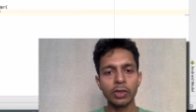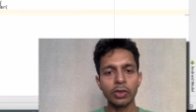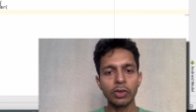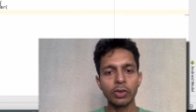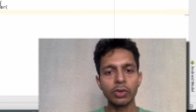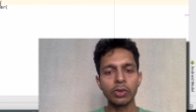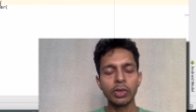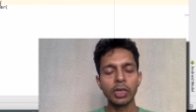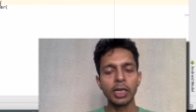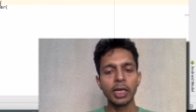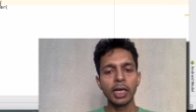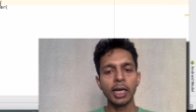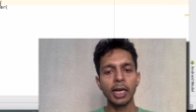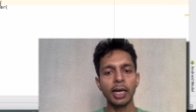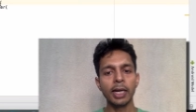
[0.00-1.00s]
you know
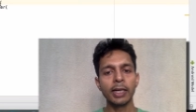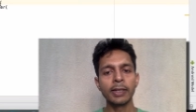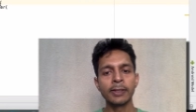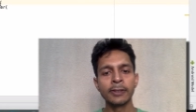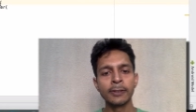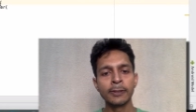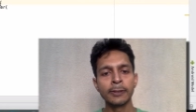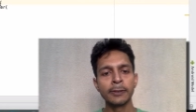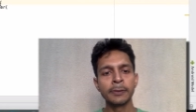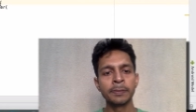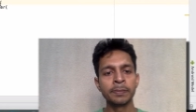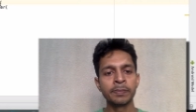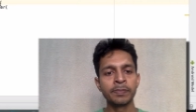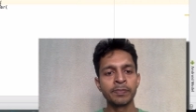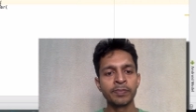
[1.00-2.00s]
and uh,
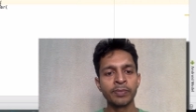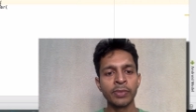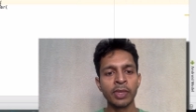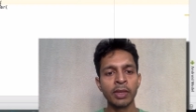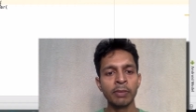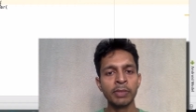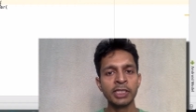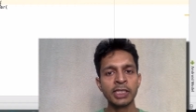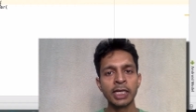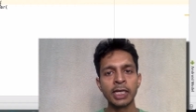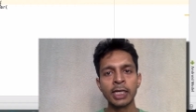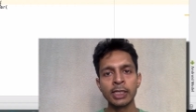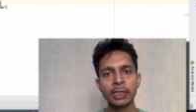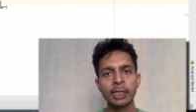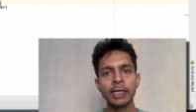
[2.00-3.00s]

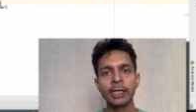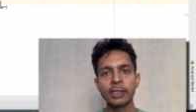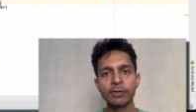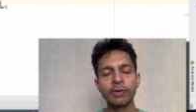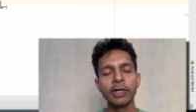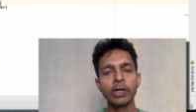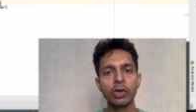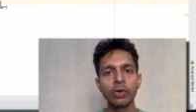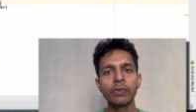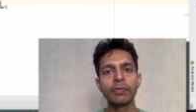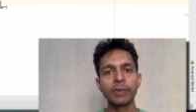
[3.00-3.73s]
basically in the next video